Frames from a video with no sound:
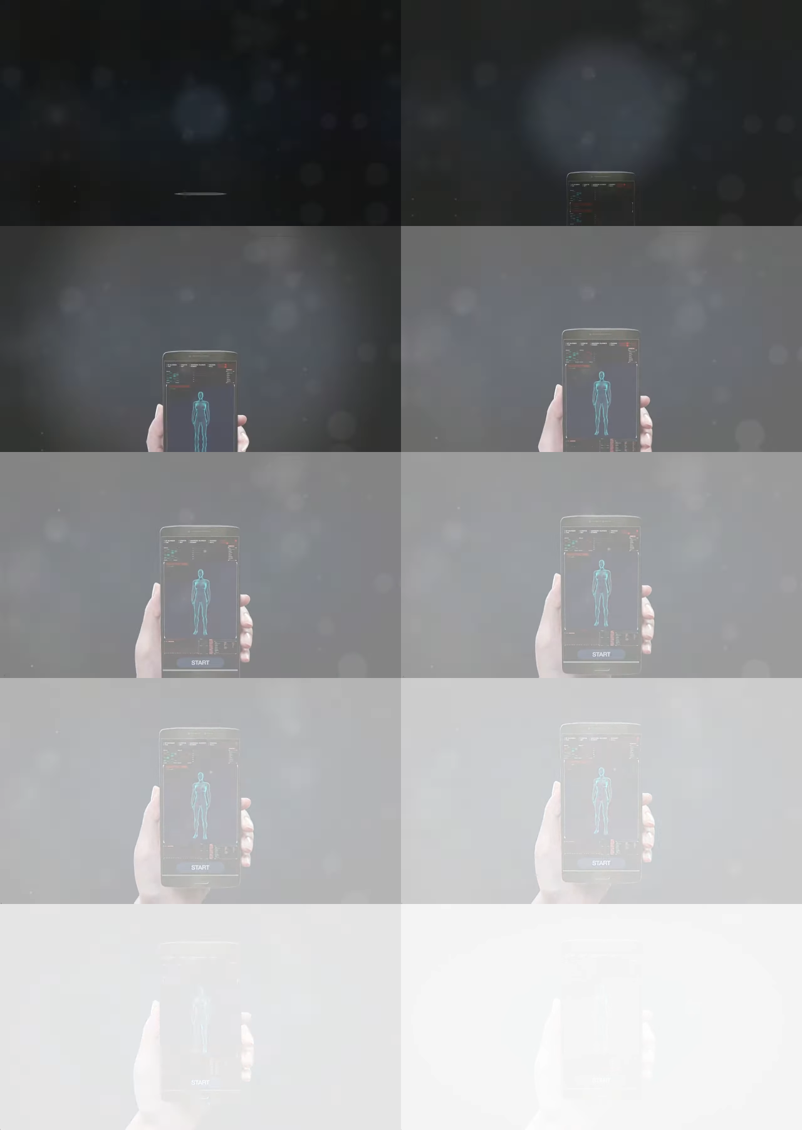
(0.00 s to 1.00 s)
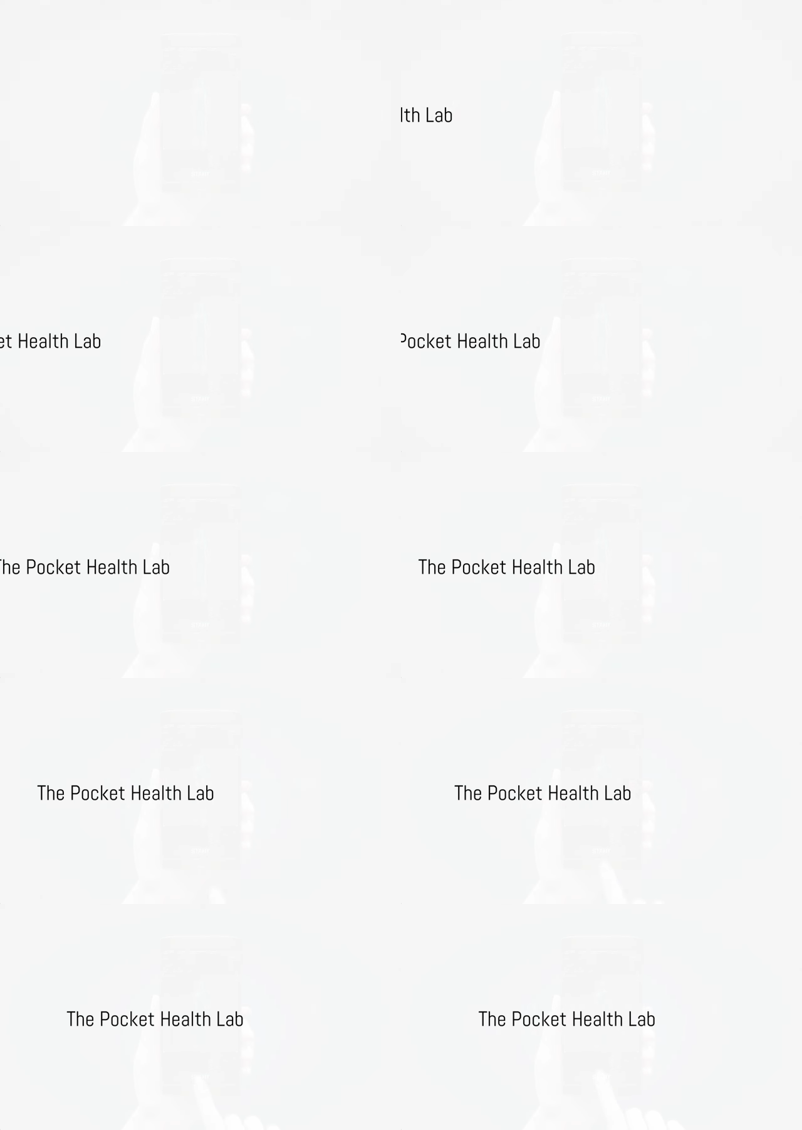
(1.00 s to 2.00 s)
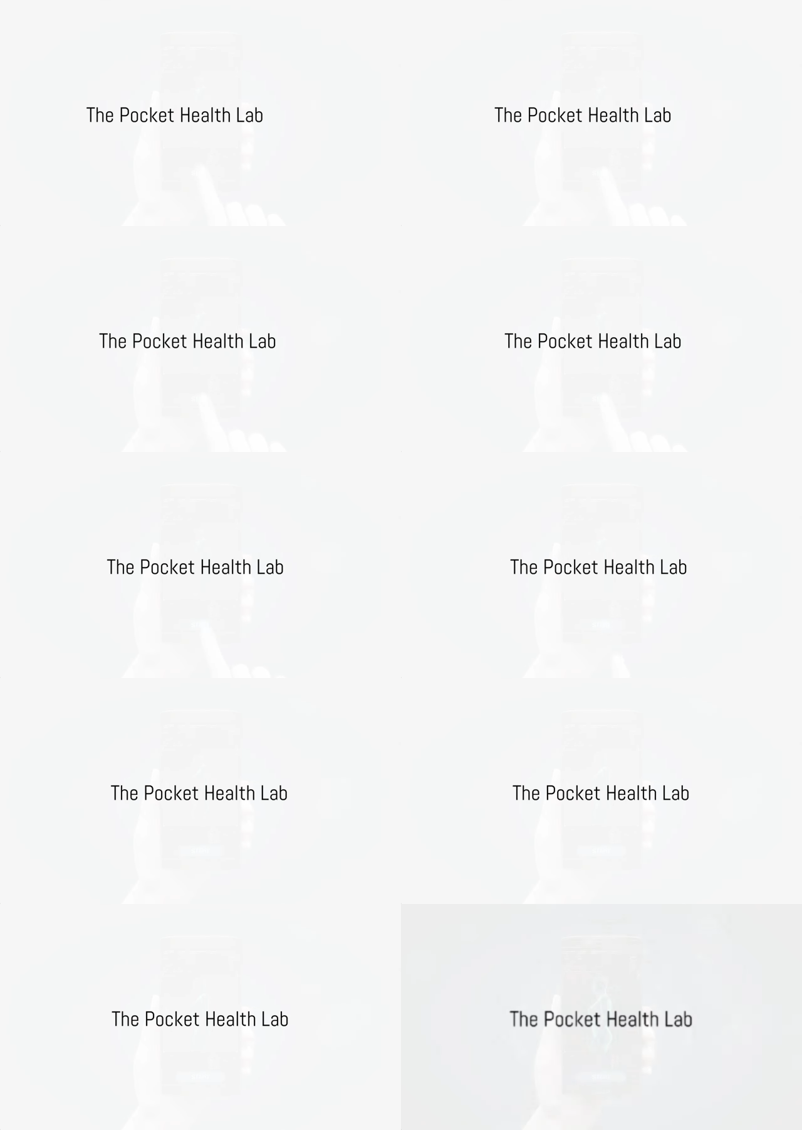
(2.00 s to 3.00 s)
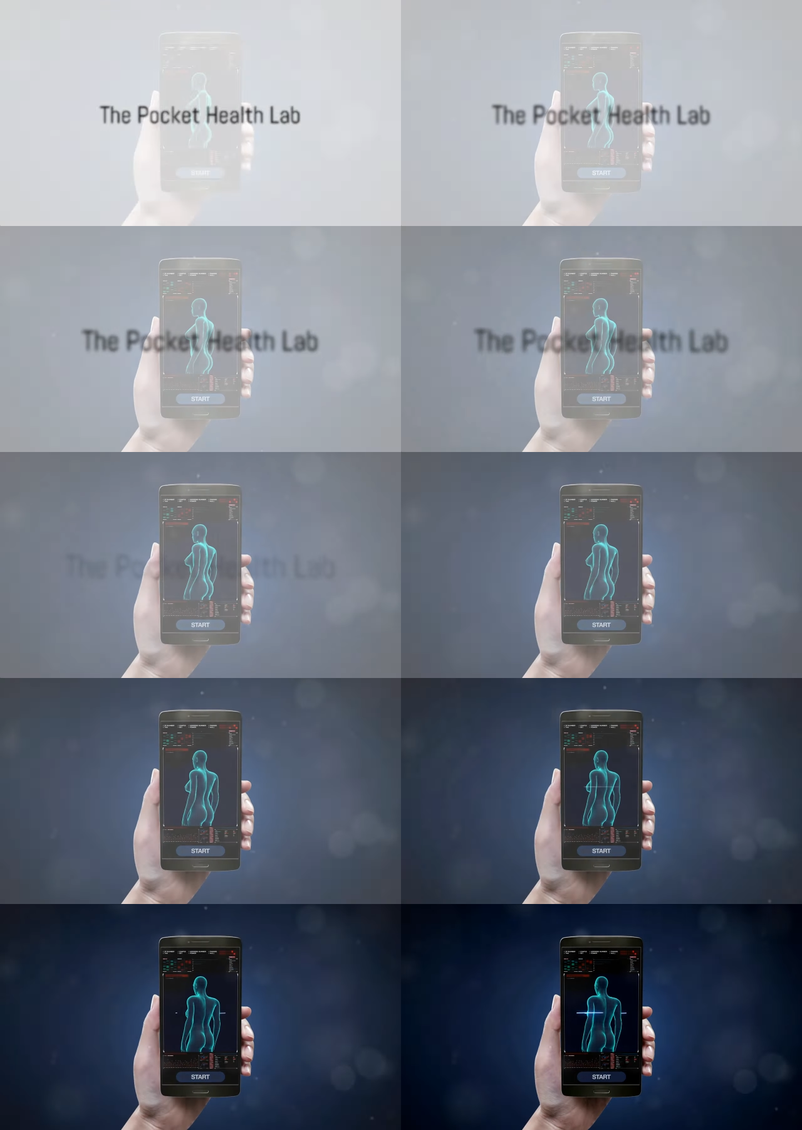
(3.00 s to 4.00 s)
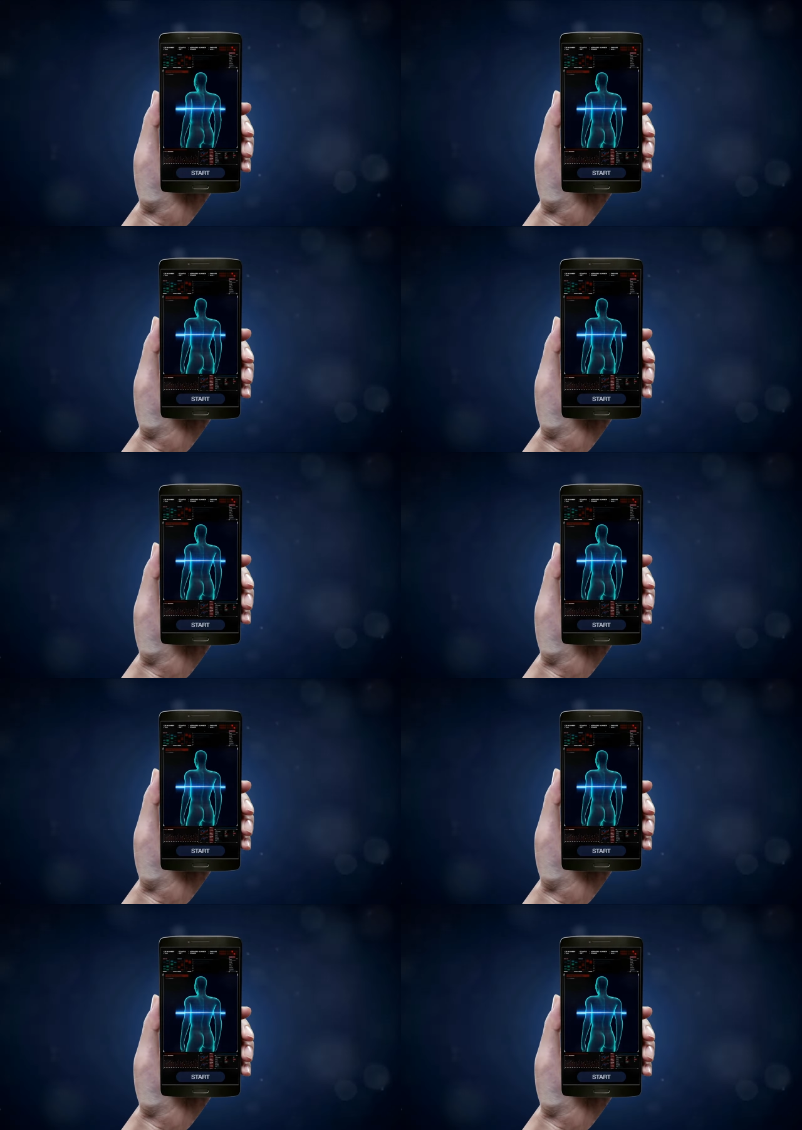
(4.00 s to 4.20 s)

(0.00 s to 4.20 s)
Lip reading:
No face is visible, so there are no lips to read.